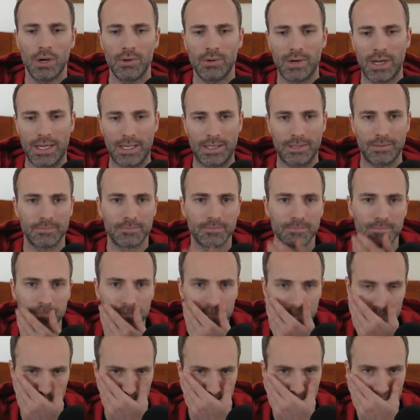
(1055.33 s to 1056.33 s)
all right,
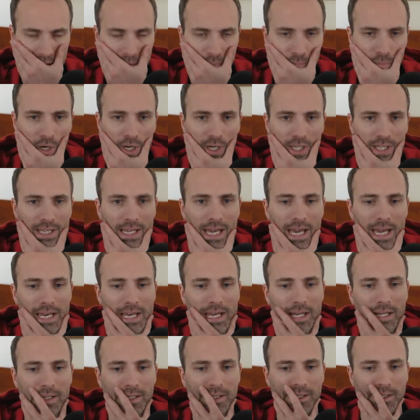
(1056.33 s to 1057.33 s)
let's mark
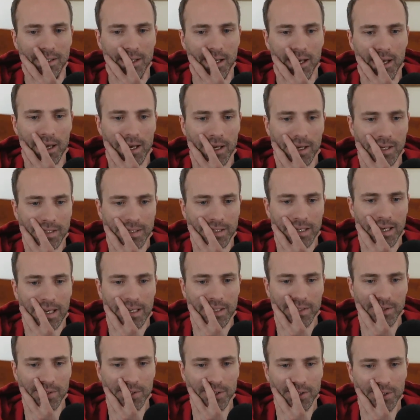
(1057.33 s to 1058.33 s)
that as as
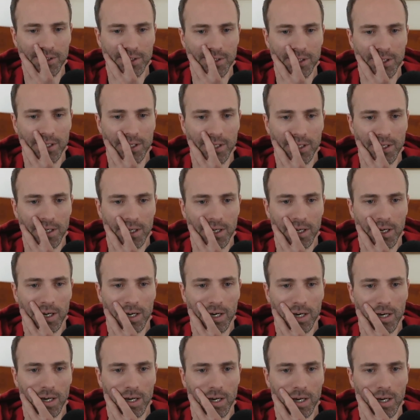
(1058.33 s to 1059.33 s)
answered.
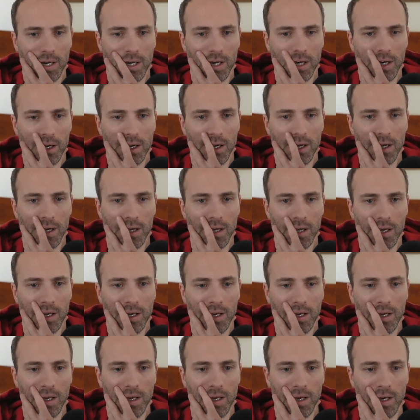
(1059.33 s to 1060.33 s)
Uh,
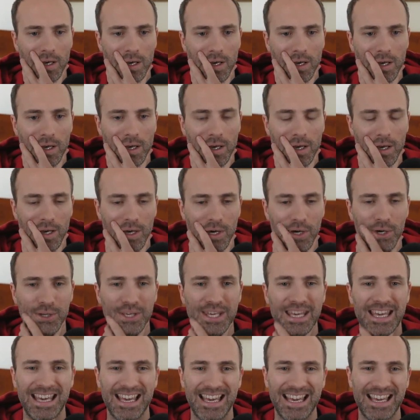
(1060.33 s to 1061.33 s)

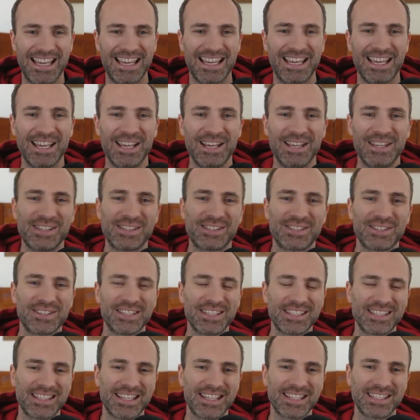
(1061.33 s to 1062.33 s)
okay, so
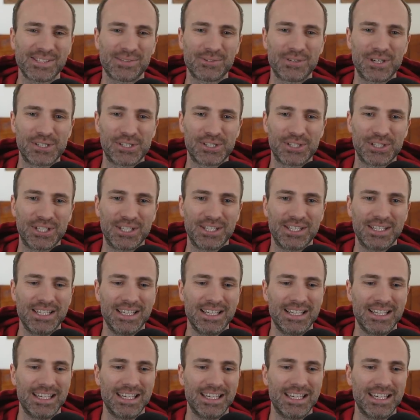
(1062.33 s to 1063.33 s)
this next
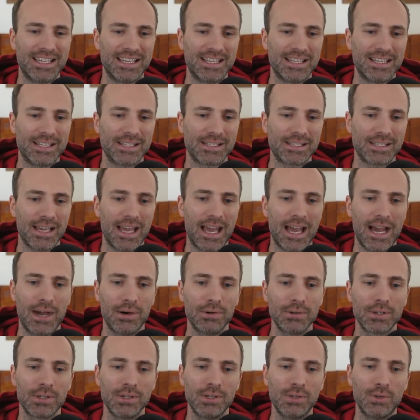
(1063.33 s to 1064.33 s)
question is
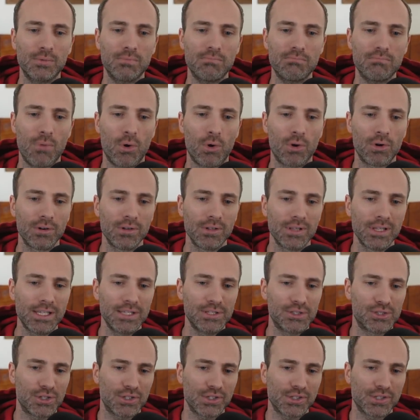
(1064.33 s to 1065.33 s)
how can you
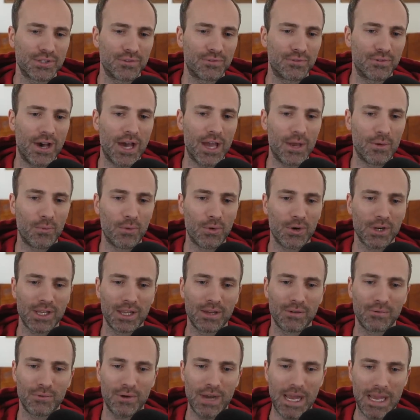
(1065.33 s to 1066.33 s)
morally justify
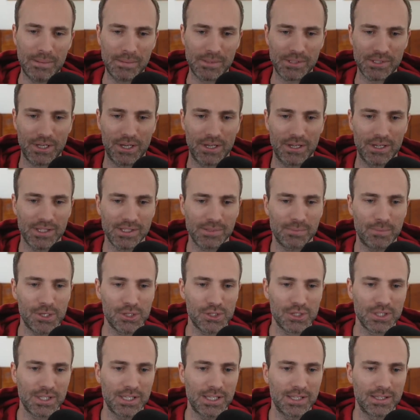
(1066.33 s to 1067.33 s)
working for Amazon,
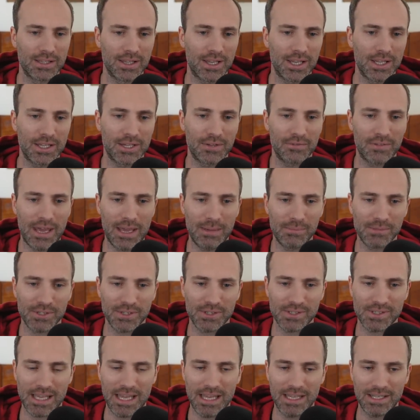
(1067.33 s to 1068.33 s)
especially in light of
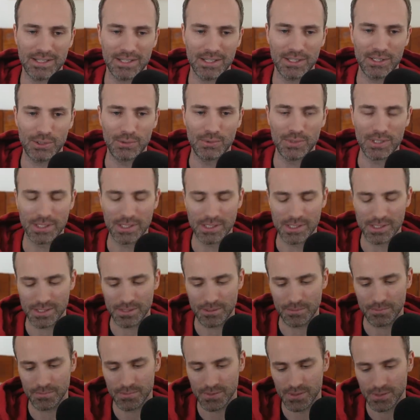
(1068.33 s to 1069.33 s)
Amazon's
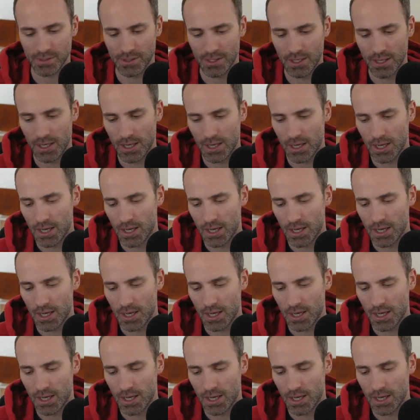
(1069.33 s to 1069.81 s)
anti-unionisms?